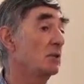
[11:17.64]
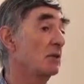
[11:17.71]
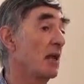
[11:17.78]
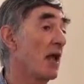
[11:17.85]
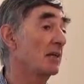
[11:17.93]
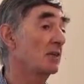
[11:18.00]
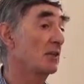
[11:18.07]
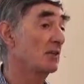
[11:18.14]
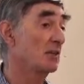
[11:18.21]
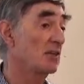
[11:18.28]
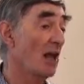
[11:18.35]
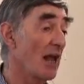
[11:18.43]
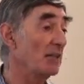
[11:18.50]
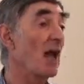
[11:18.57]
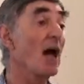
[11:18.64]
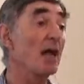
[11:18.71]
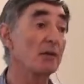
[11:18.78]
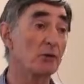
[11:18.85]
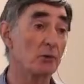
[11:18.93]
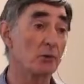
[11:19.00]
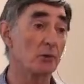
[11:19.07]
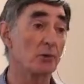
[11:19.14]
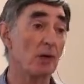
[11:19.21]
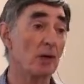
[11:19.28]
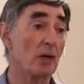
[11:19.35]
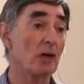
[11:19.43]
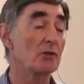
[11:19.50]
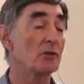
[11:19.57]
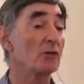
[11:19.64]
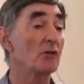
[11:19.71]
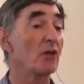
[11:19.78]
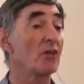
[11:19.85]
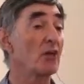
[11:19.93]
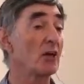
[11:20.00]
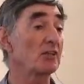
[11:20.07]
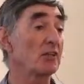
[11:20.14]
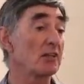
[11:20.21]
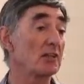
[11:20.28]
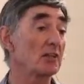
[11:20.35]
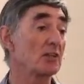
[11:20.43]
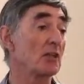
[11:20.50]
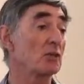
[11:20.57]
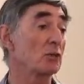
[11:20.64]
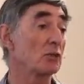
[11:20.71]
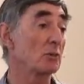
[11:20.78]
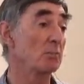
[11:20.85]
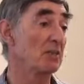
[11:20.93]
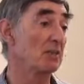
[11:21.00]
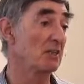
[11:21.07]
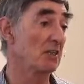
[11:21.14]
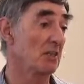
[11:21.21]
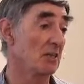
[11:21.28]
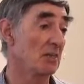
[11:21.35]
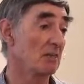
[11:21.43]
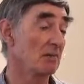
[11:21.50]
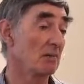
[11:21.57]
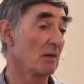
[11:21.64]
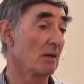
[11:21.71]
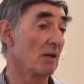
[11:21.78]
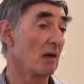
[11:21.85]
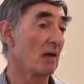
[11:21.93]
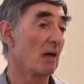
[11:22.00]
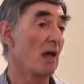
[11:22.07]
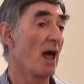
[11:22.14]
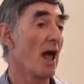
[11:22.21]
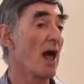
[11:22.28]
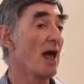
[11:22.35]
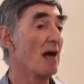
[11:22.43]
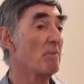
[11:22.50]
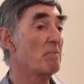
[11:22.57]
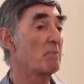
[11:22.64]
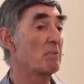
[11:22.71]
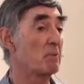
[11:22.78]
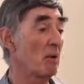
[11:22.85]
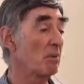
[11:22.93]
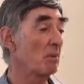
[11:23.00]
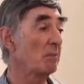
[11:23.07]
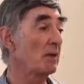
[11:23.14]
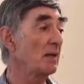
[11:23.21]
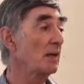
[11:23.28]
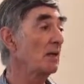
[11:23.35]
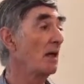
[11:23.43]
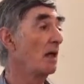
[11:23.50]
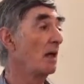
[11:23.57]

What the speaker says: Exodus, as I do, to the 13th century BC. Probably